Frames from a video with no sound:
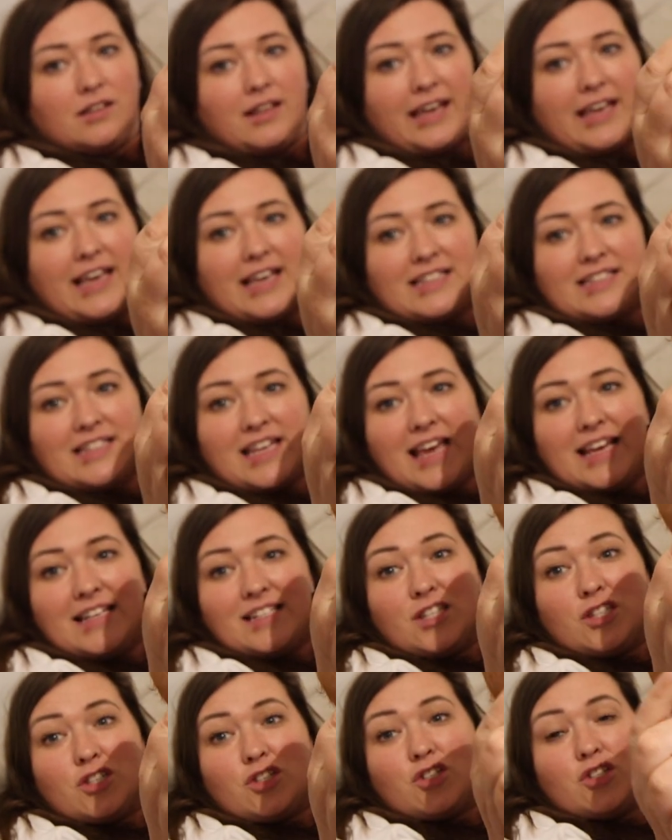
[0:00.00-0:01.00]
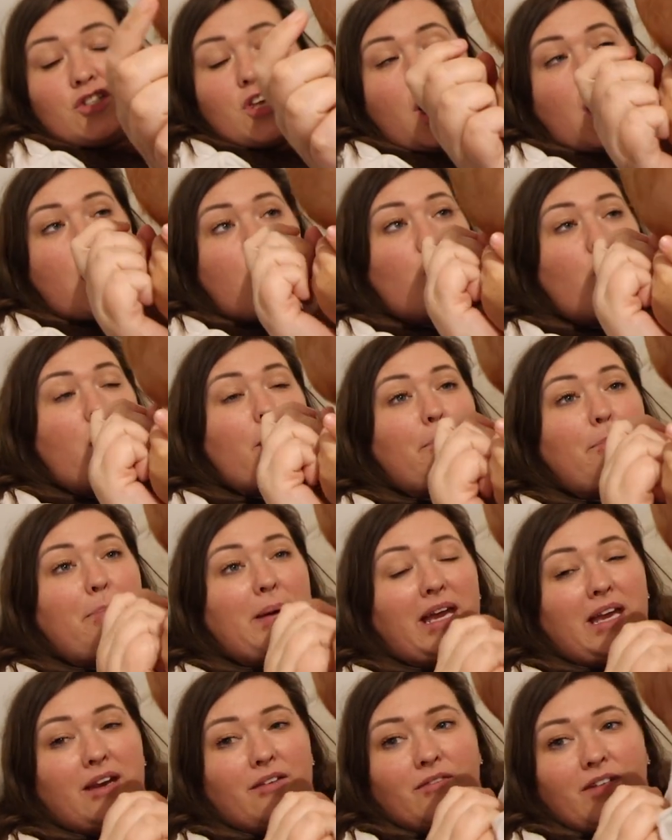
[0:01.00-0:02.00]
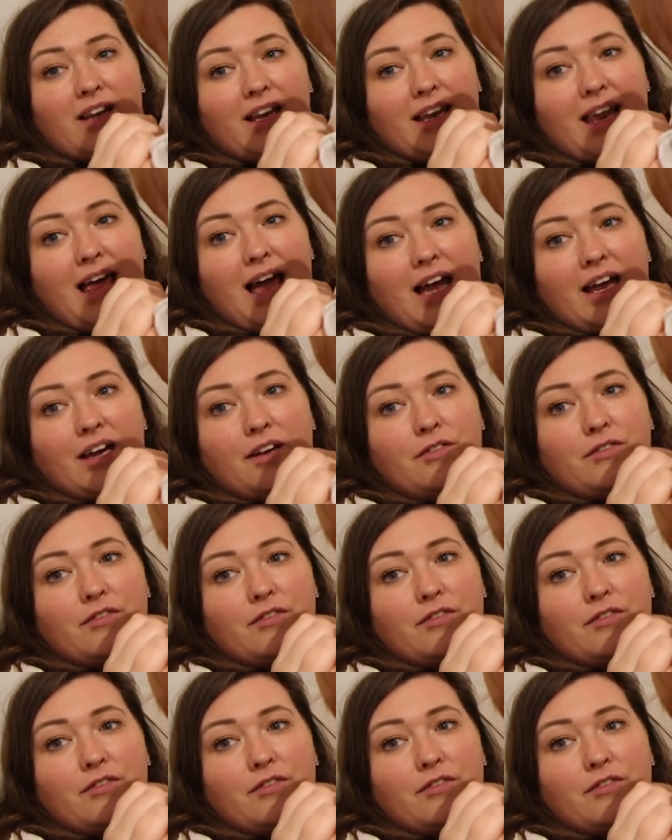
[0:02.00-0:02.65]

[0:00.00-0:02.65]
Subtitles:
Like, it's really big. So big in real life.